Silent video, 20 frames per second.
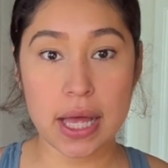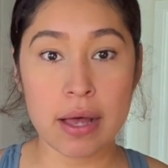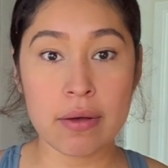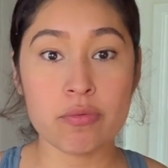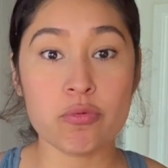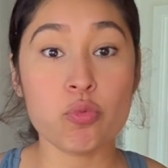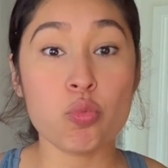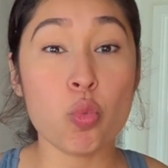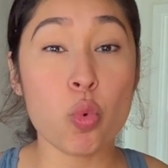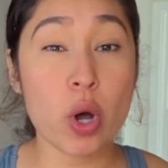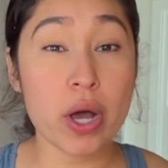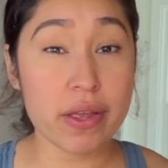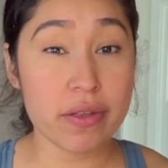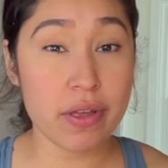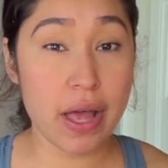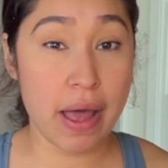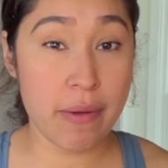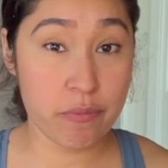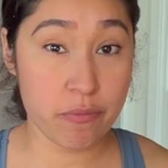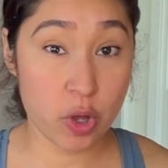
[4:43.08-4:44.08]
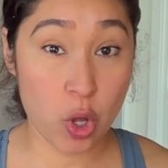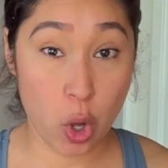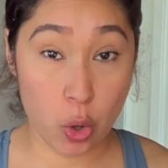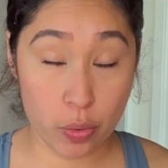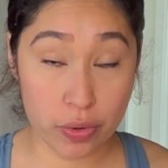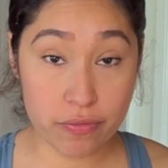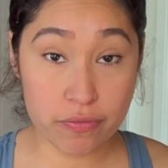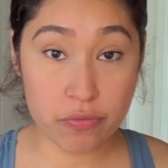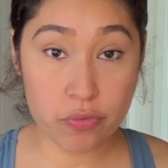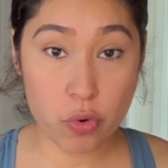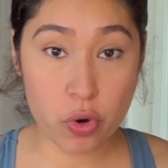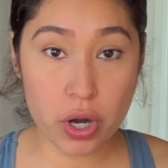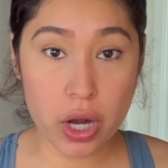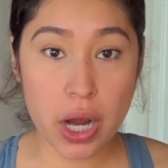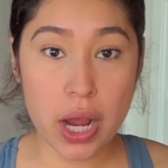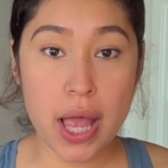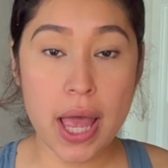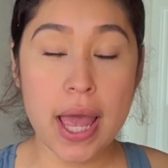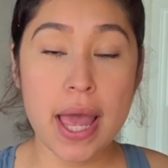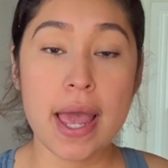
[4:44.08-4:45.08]
of what I'm going
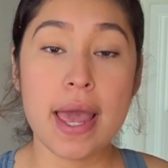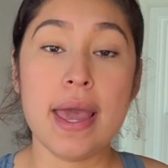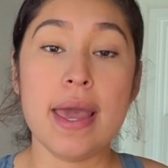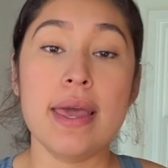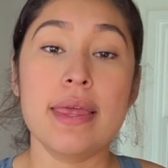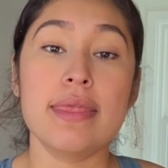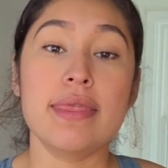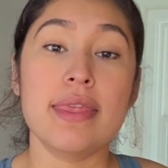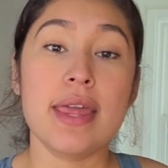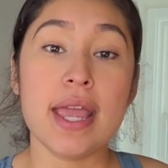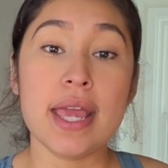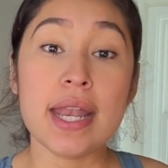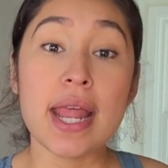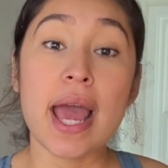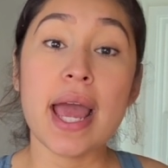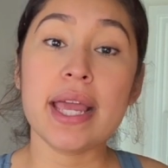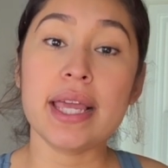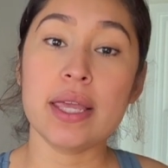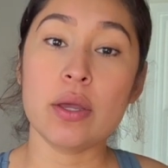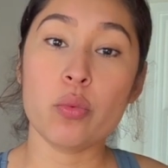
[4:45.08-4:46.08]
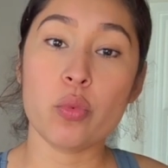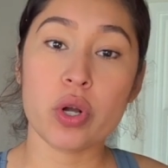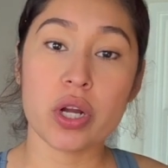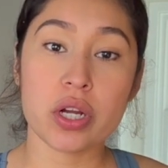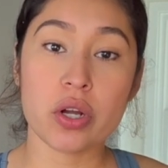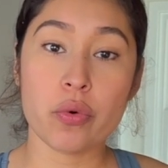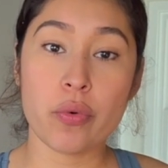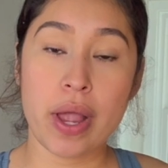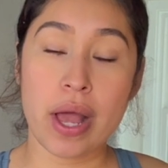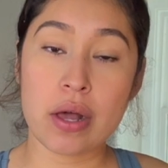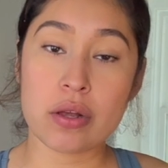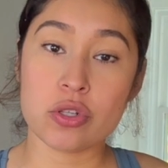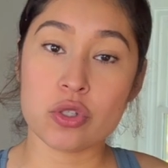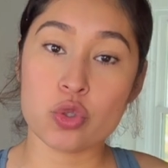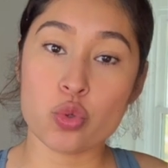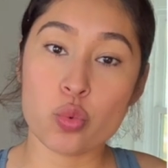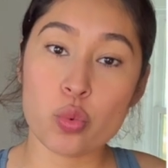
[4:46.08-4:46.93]
for, then I can work around